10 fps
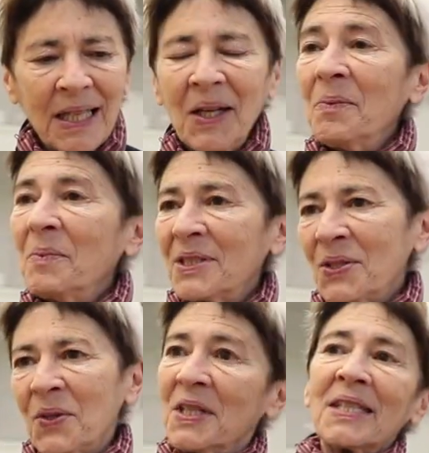But
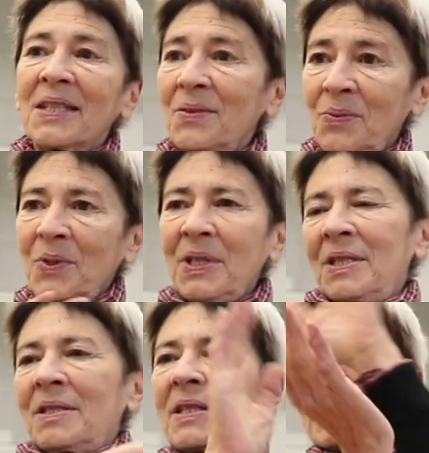so this
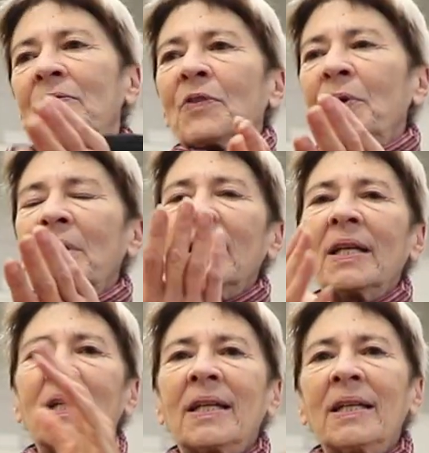was inverted,
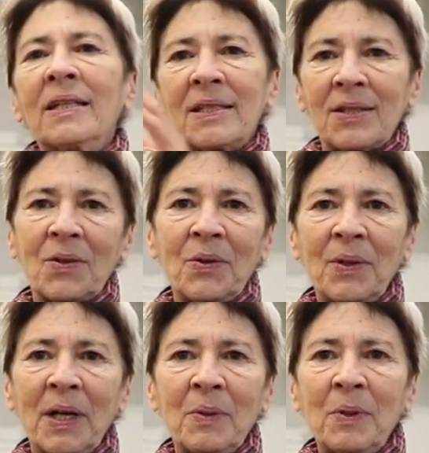and
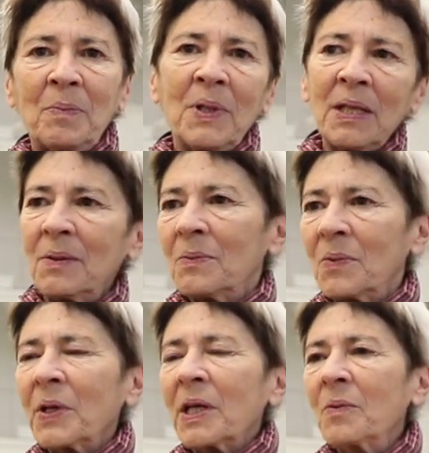so I would be
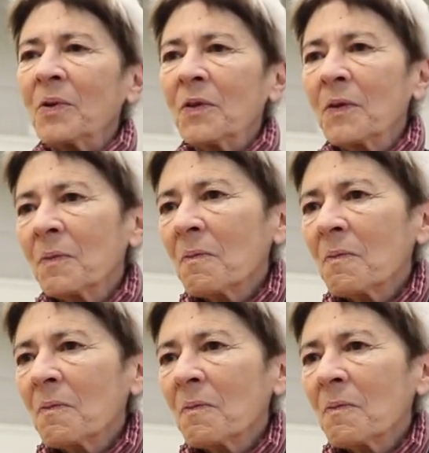working with